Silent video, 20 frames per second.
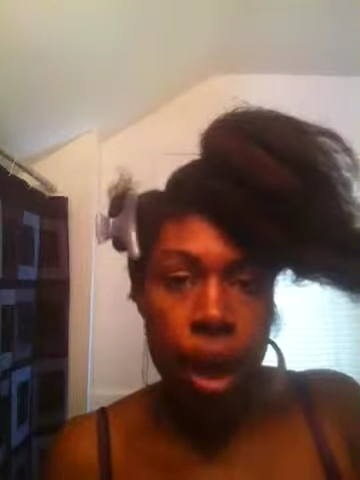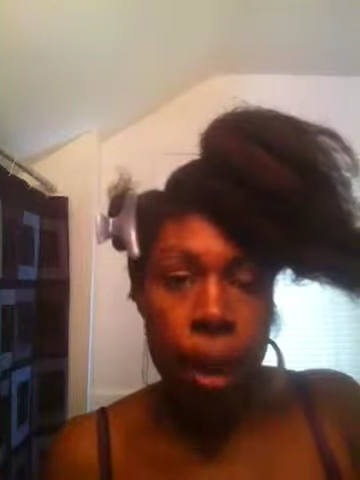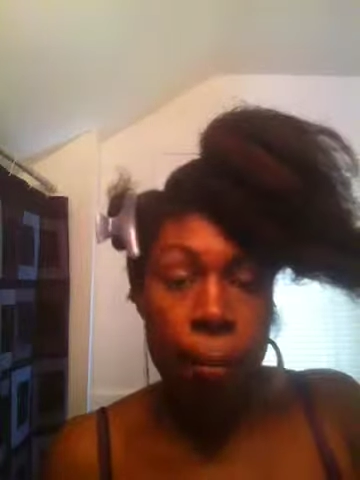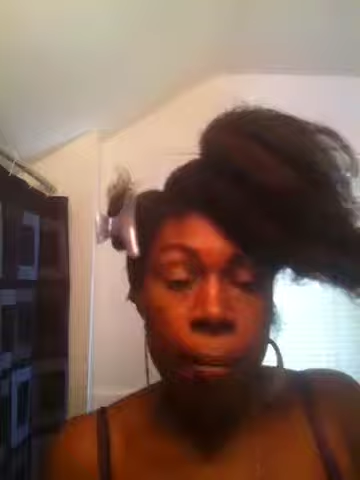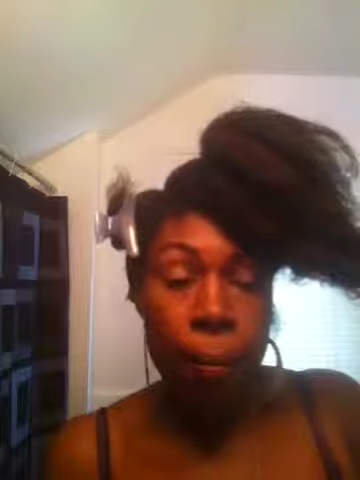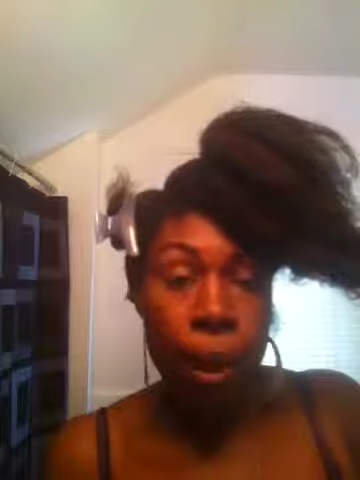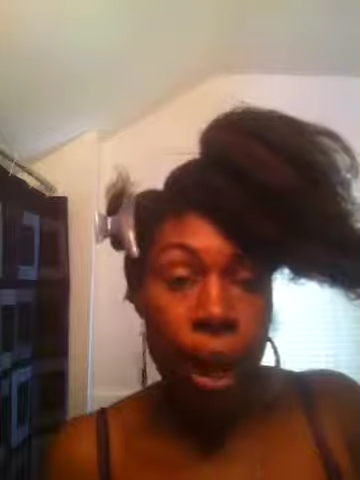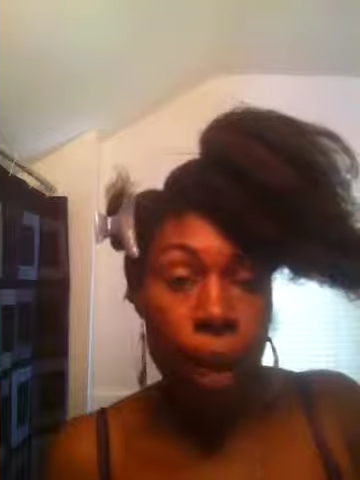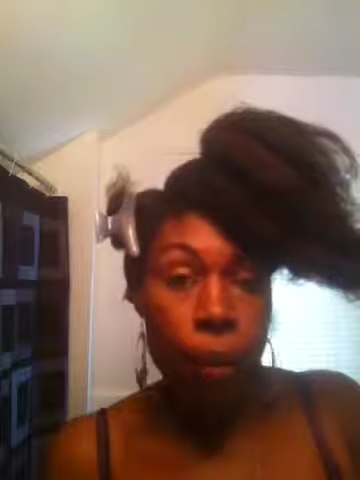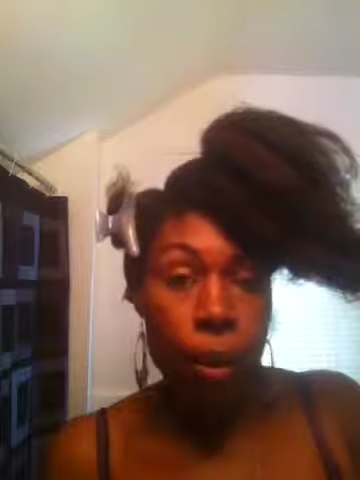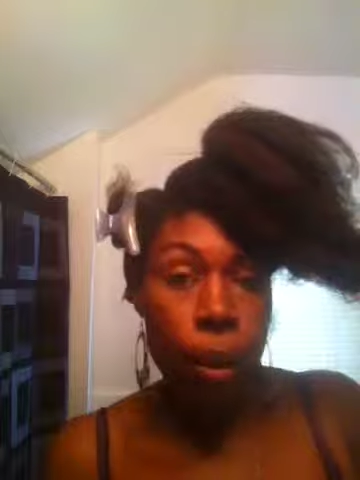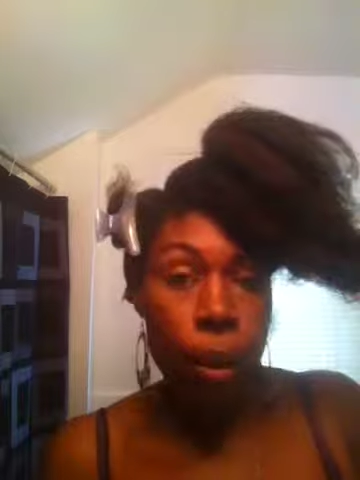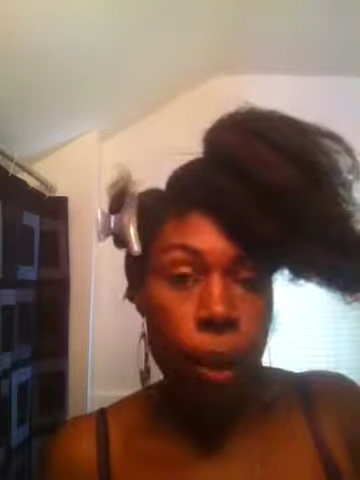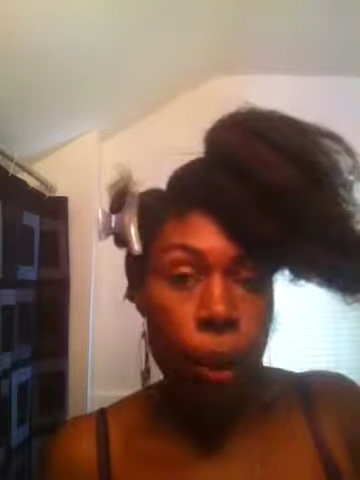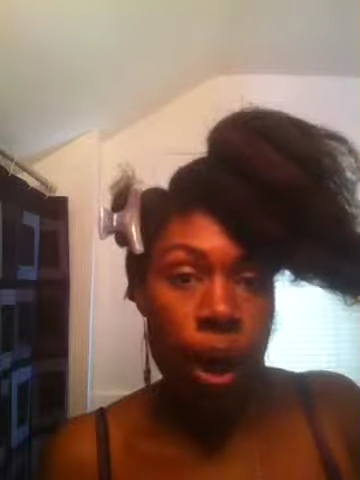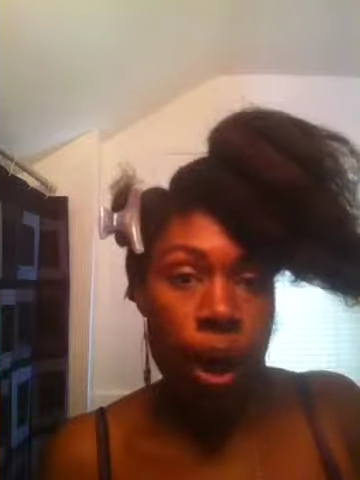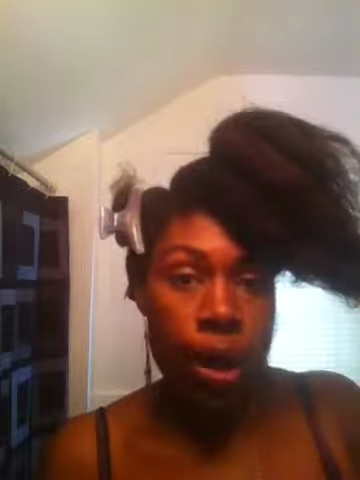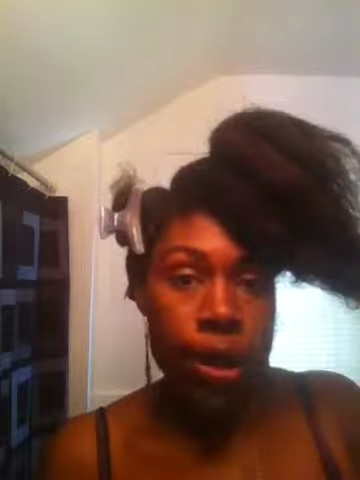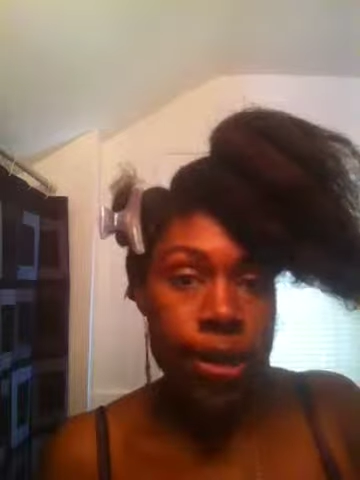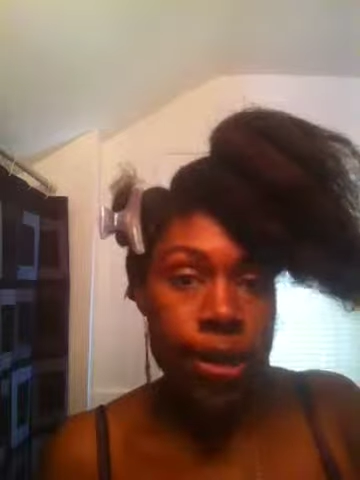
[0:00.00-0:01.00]
by
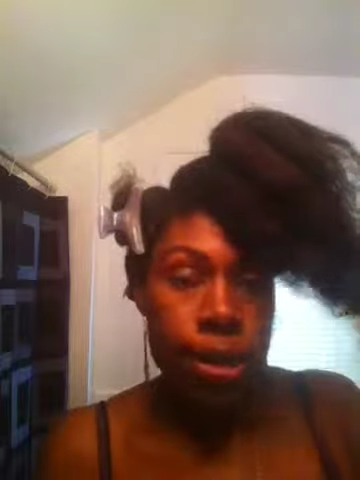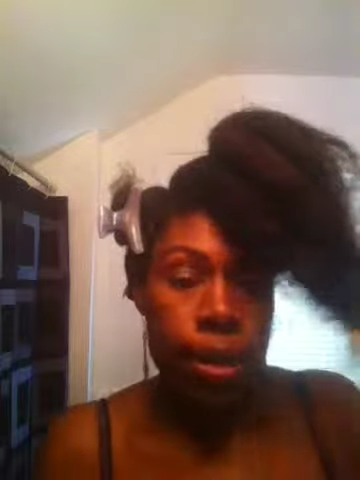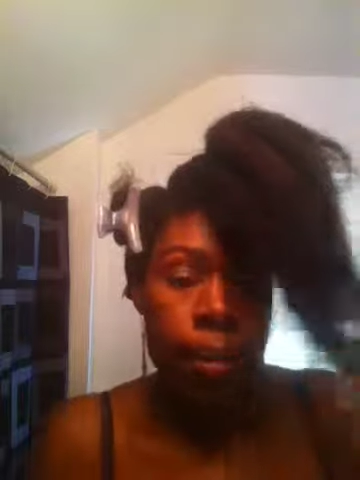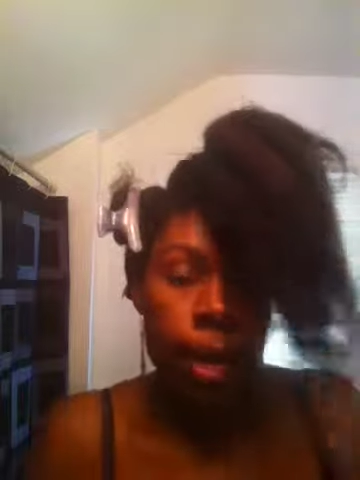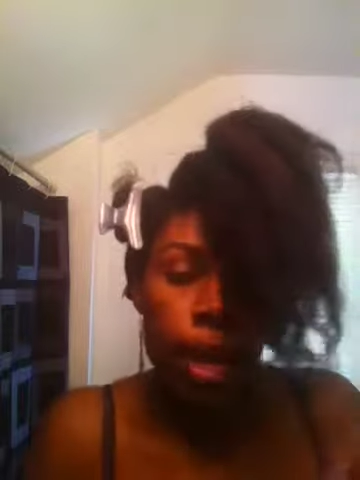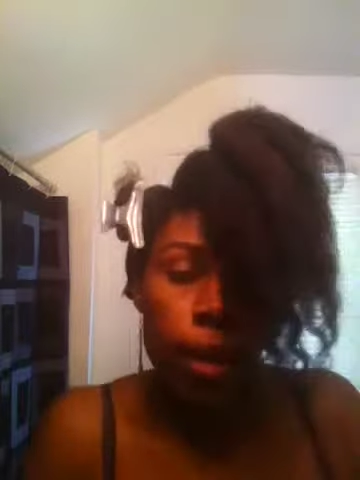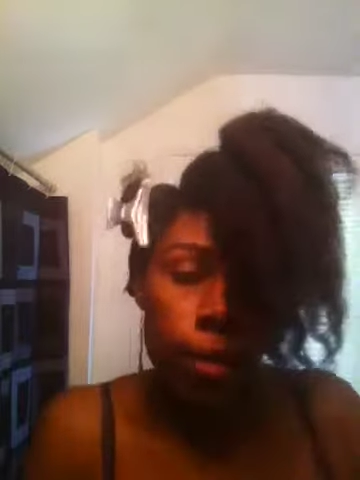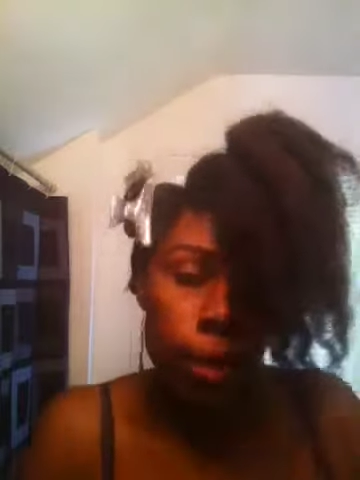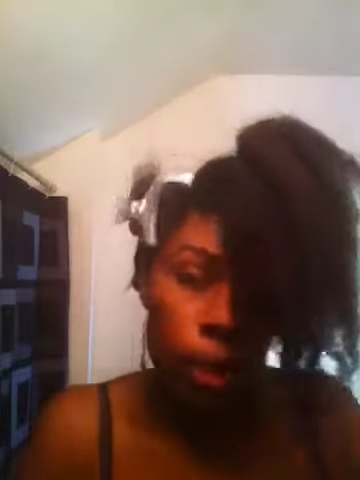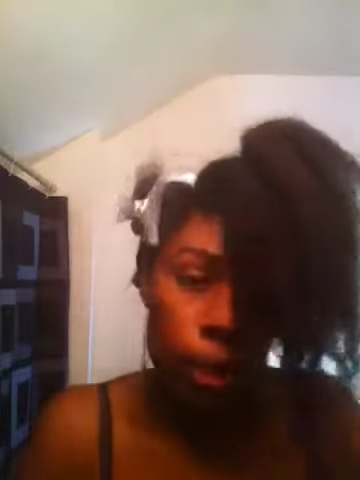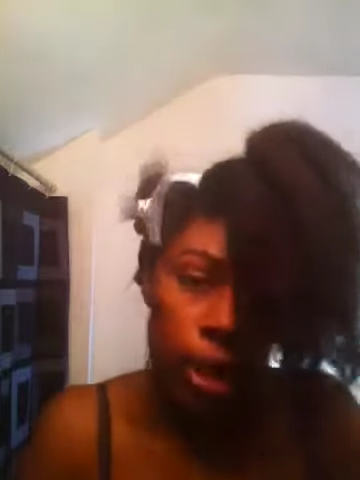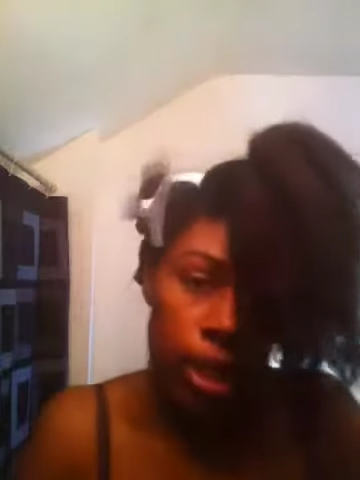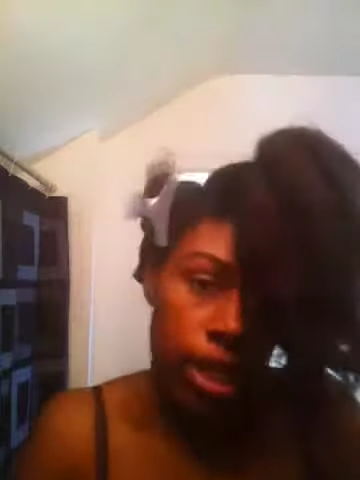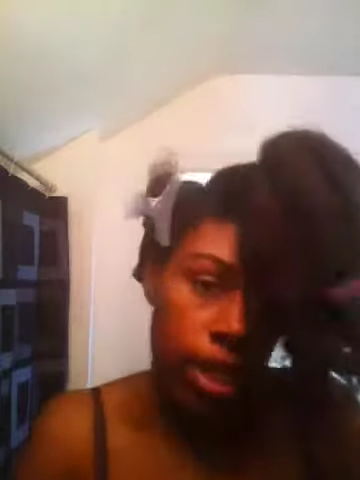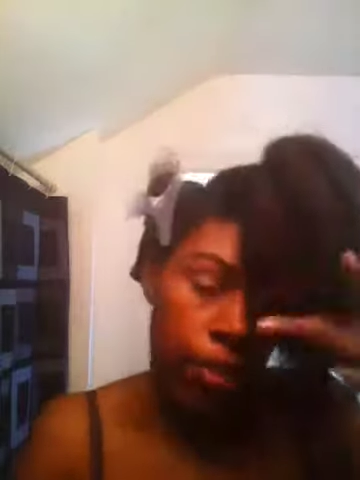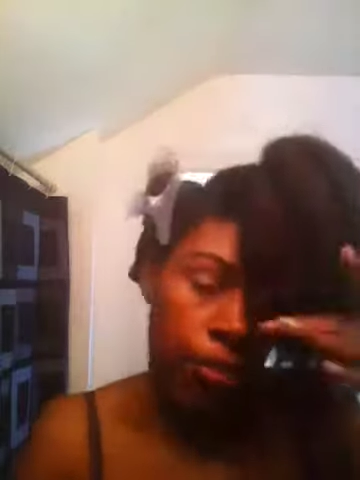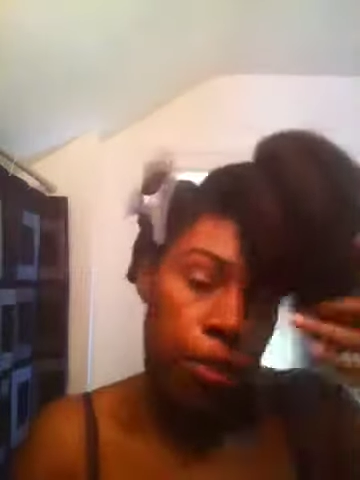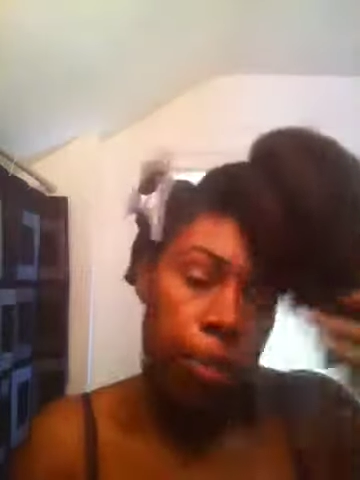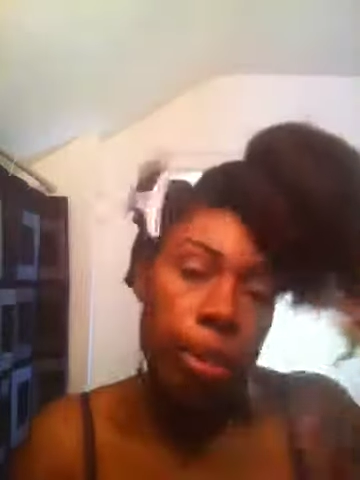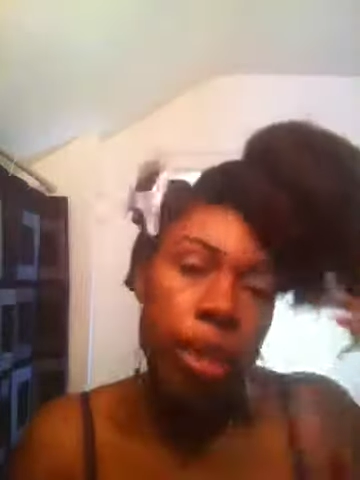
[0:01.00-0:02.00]
request. Somebody
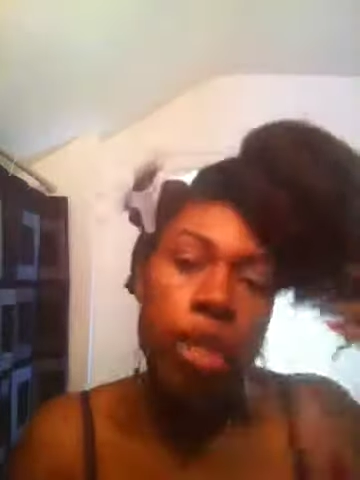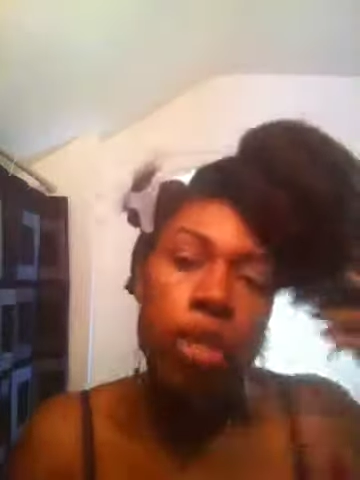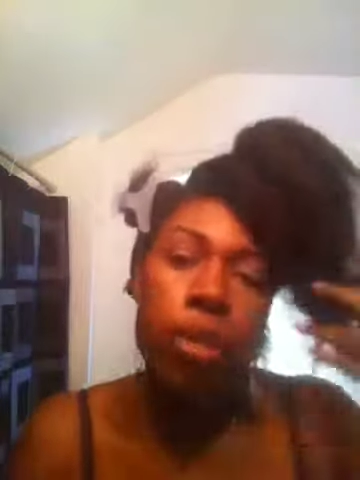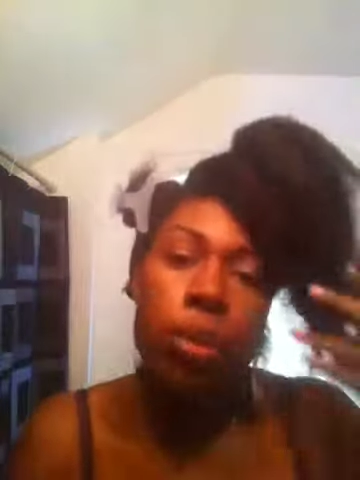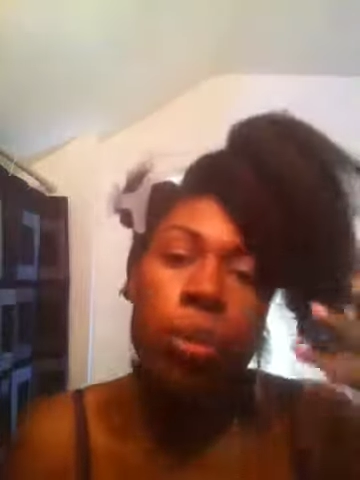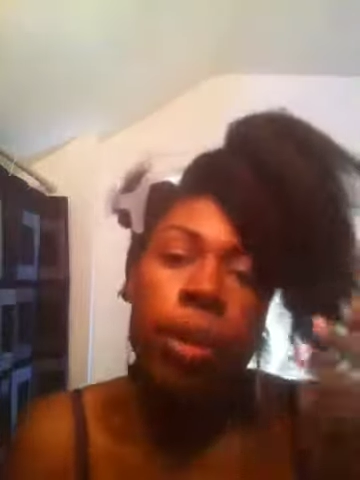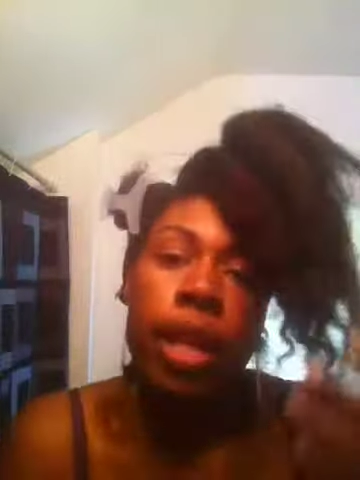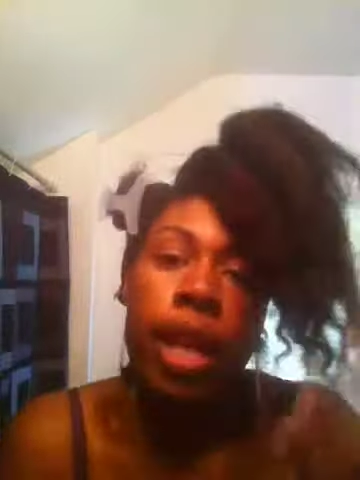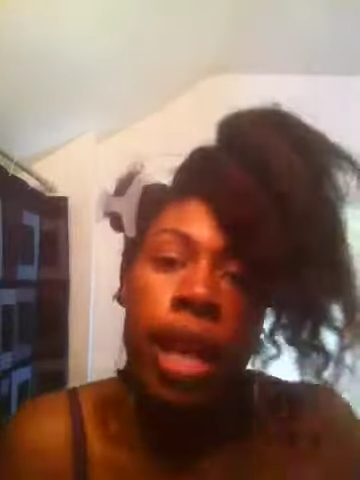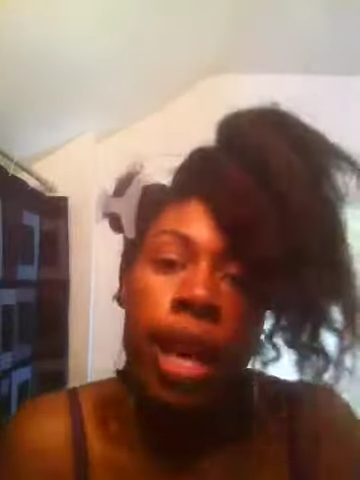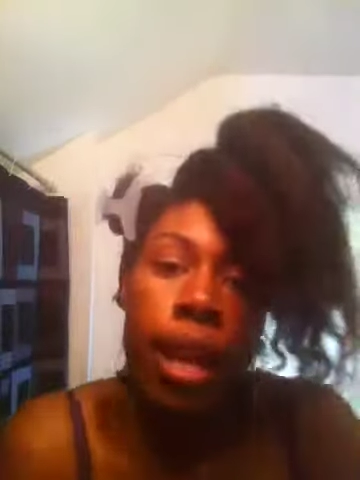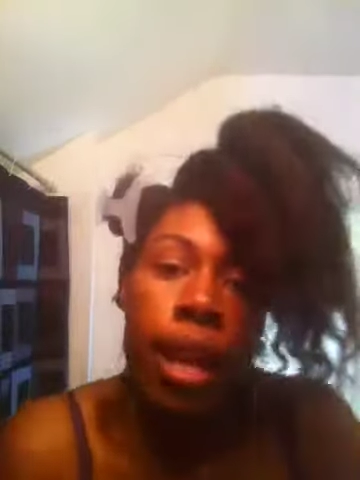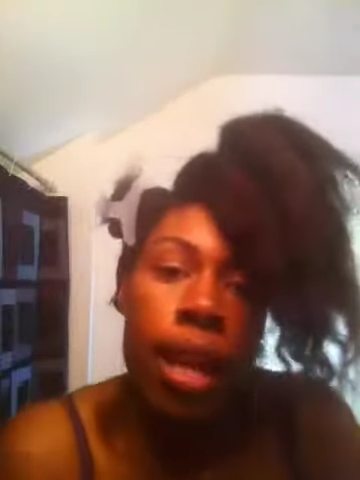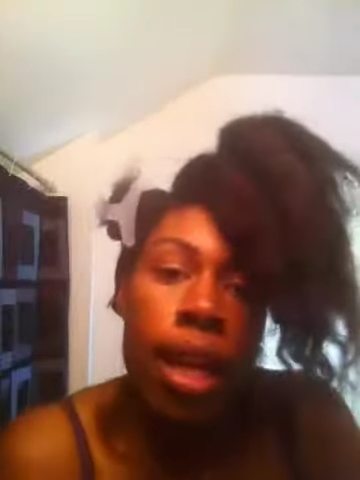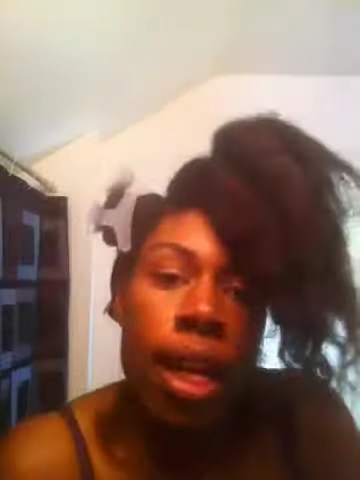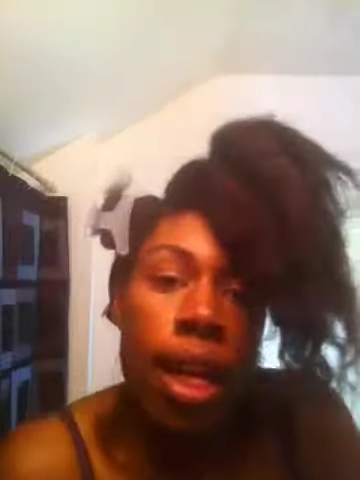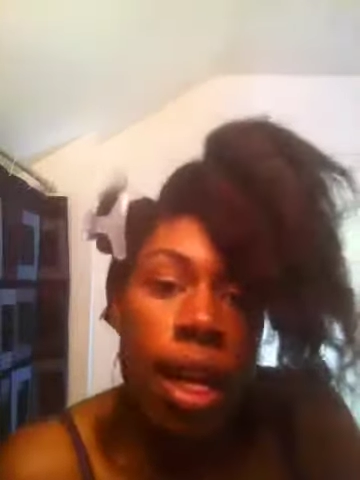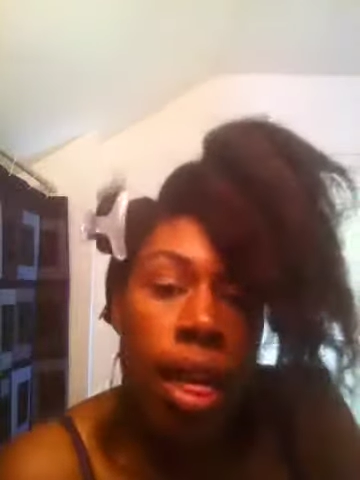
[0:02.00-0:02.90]
requested for me to duplicate